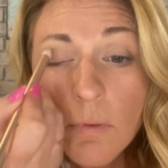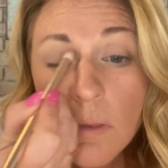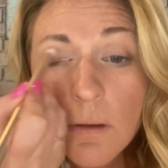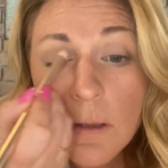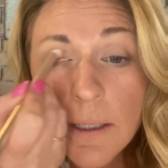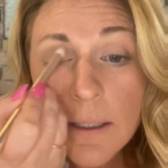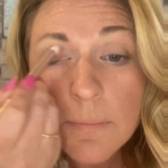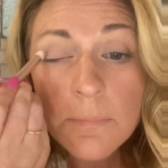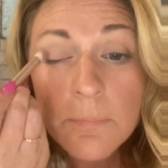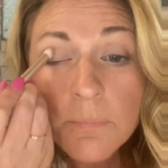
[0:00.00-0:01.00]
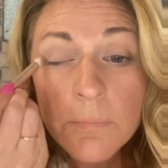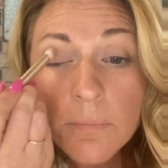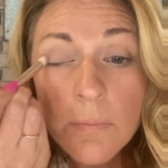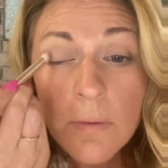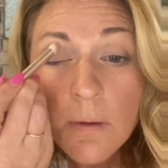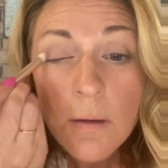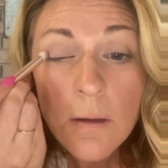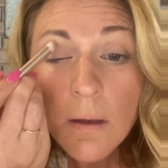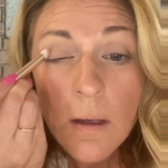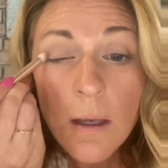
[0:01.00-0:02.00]
the lid
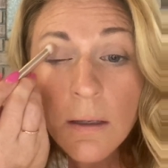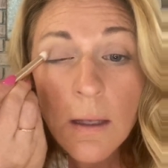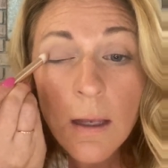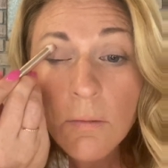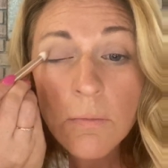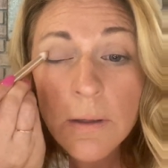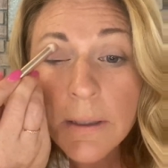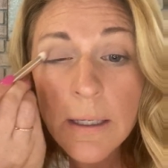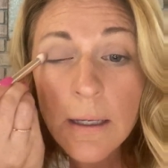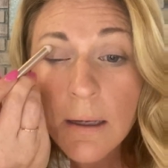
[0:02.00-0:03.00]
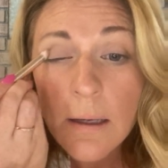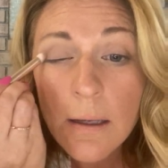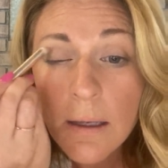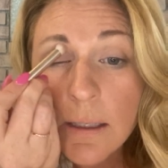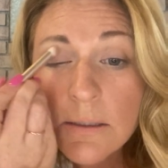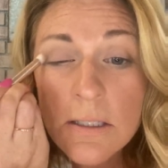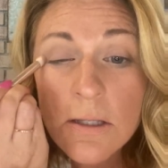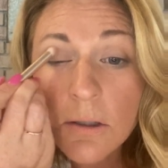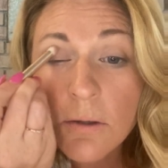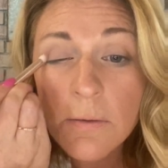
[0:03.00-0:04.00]
and get really into
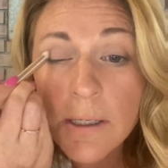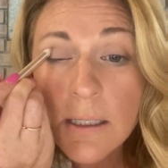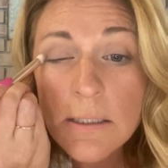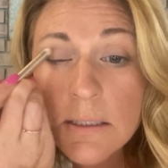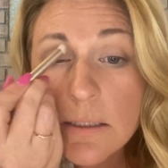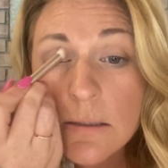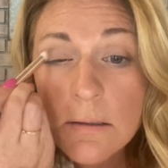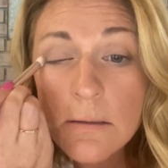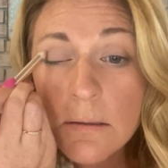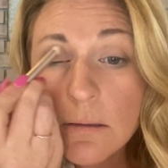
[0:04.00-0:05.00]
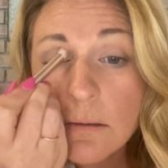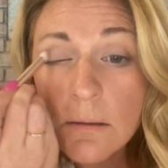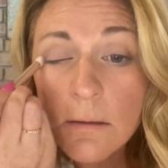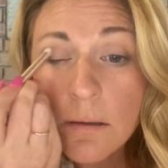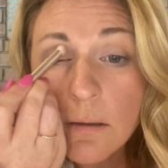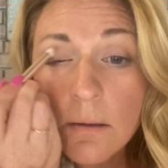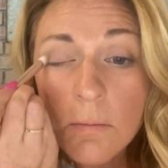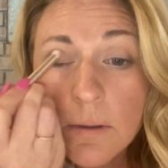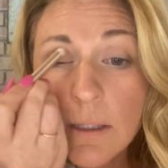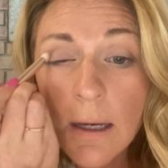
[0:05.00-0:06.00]
the crease
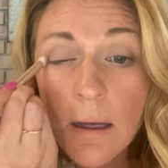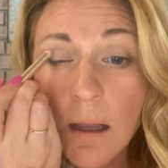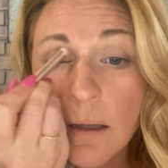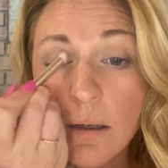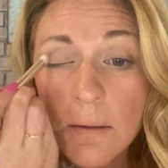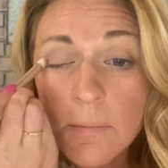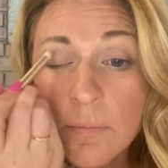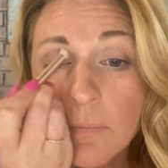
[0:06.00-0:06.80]
with that color.